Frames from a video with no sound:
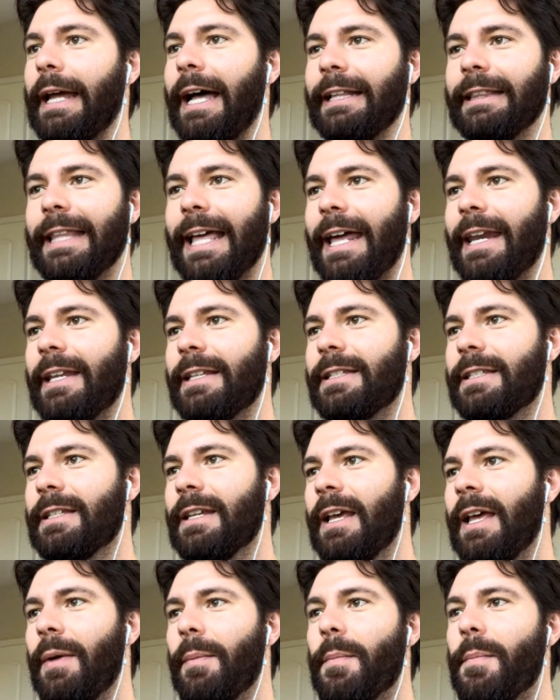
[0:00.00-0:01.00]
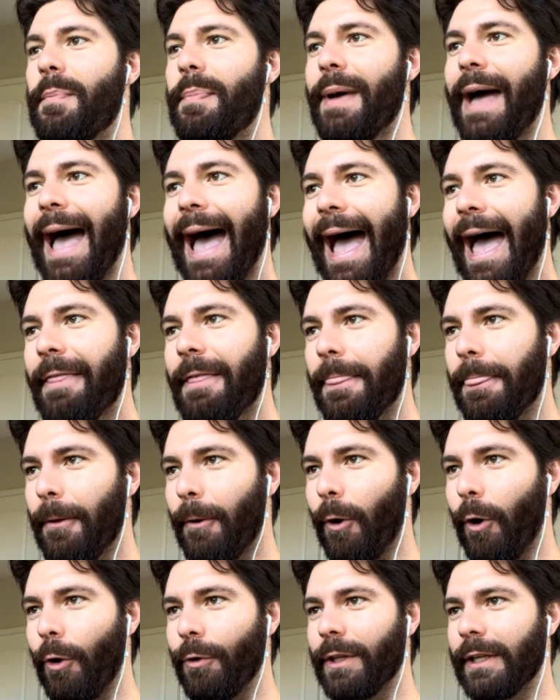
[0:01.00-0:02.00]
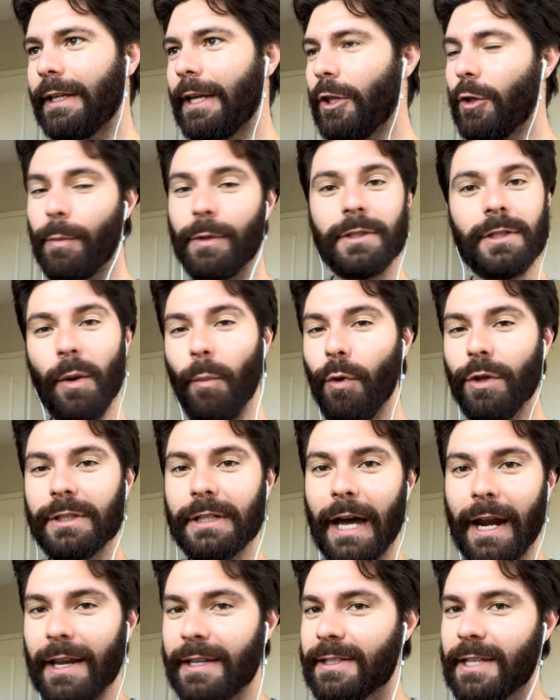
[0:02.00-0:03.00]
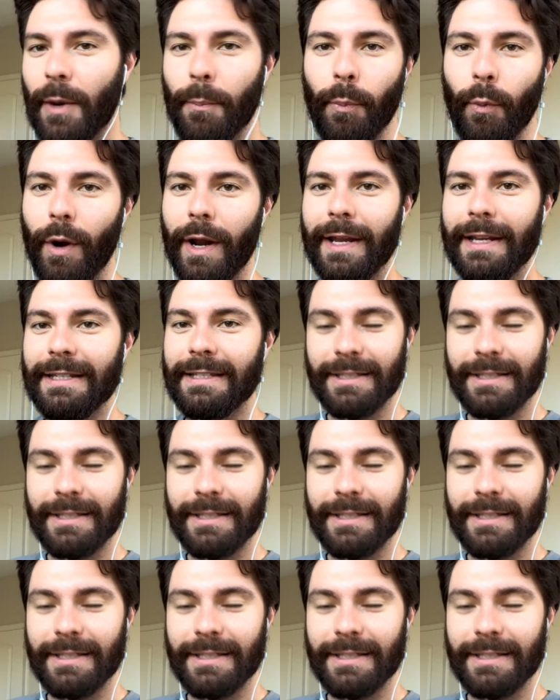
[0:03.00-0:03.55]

Not that it's bad that they're all together, but someone's got to separate.